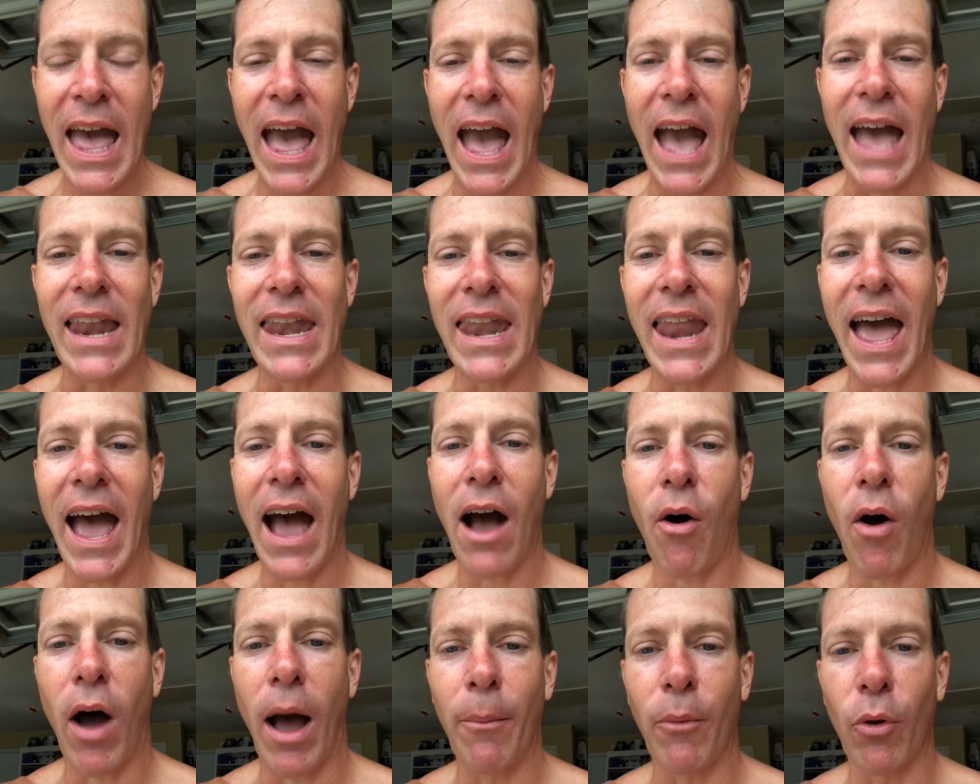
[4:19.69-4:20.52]
And
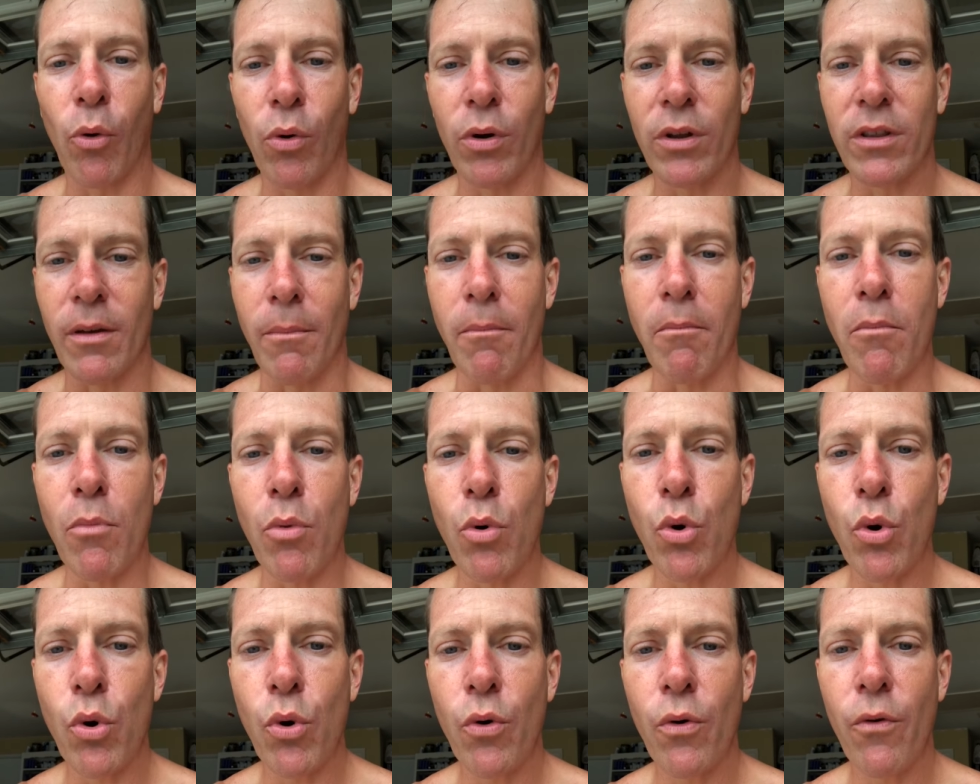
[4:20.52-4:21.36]
now I'm going to
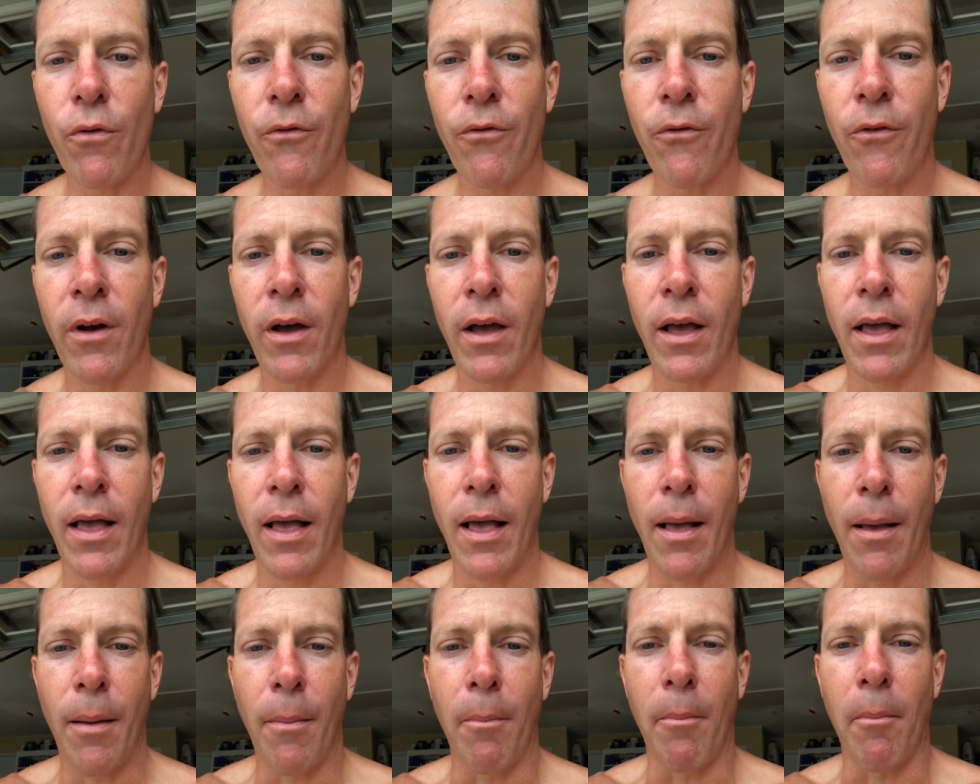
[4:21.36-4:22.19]
move
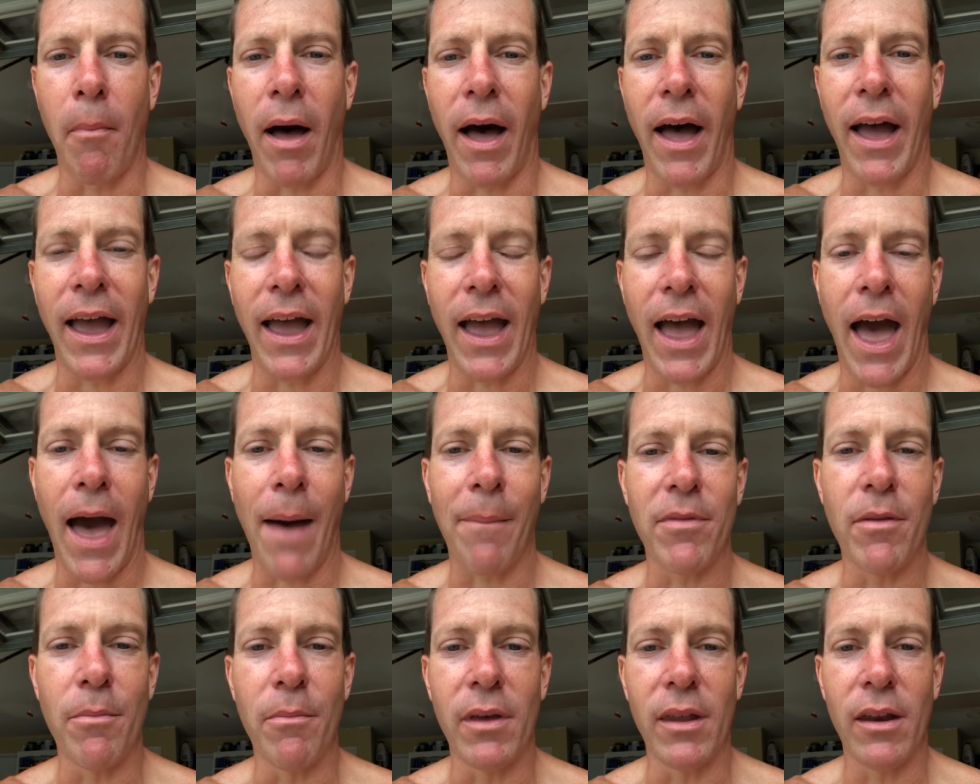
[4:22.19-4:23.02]
my
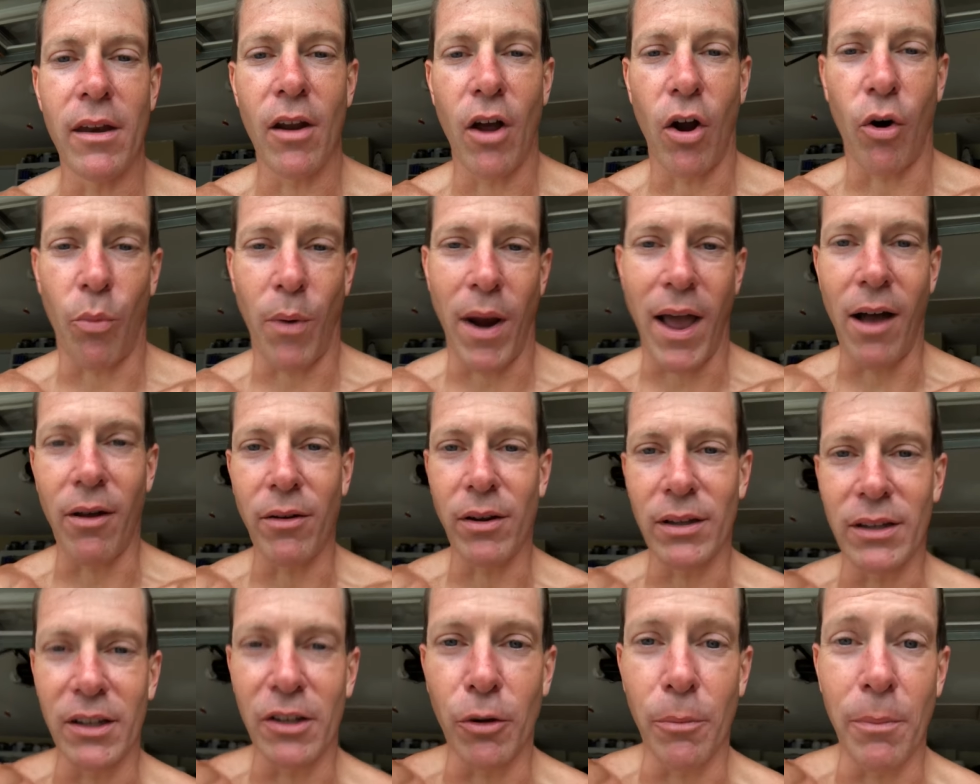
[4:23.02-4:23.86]
abdomen around
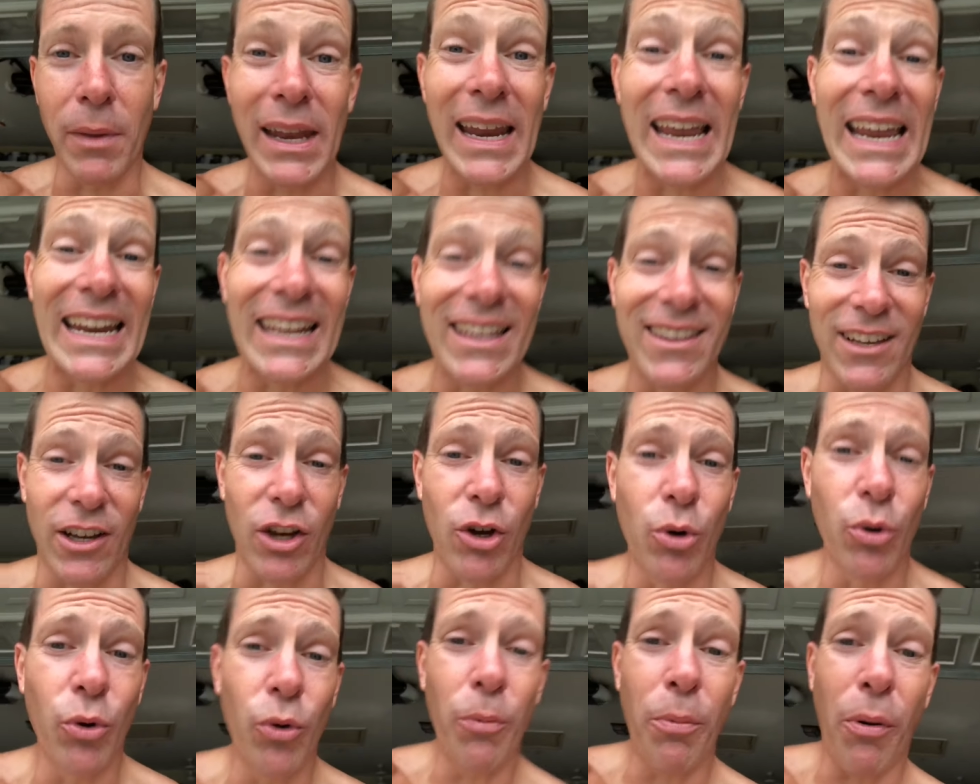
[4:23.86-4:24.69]
a little bit. And it's a
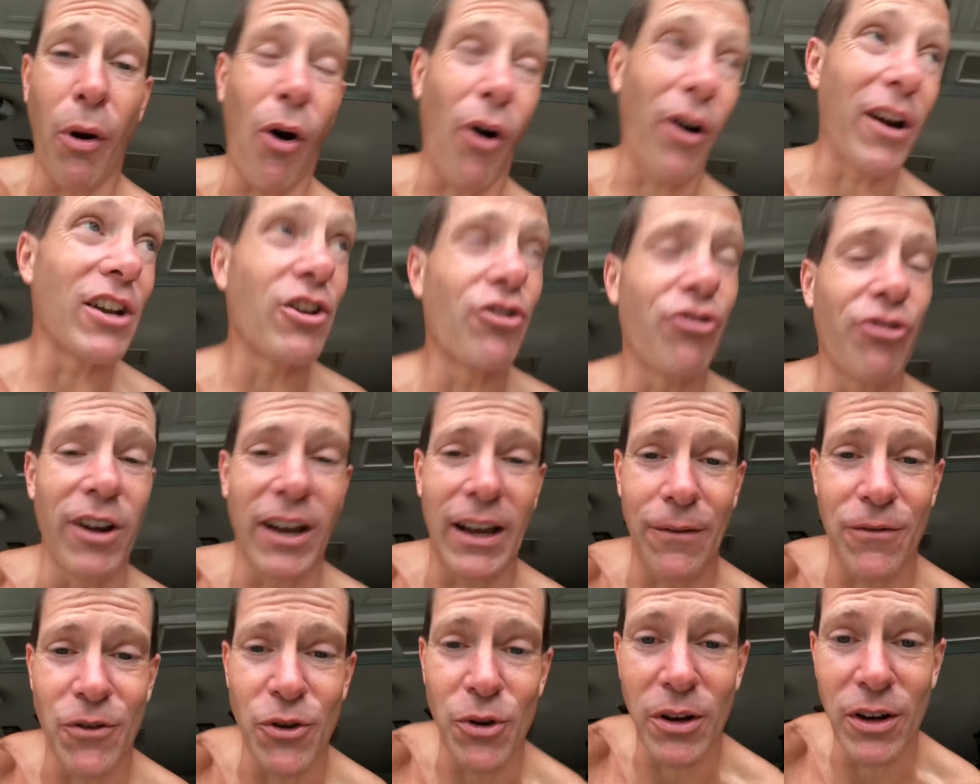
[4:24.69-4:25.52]
cool party trick
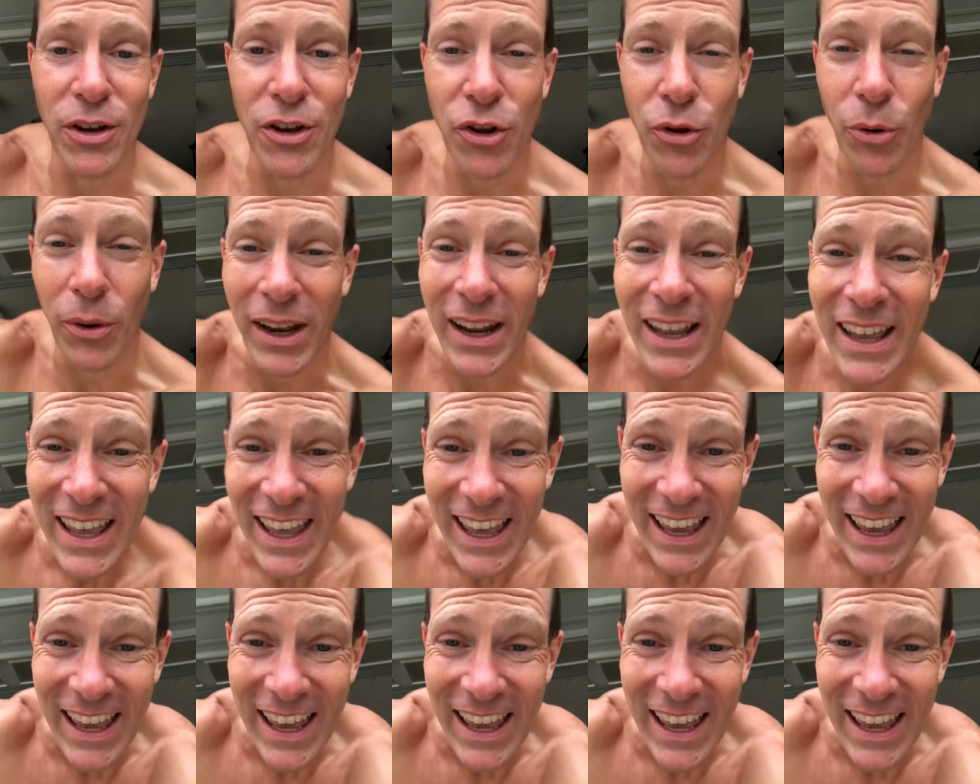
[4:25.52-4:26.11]
if you can do it.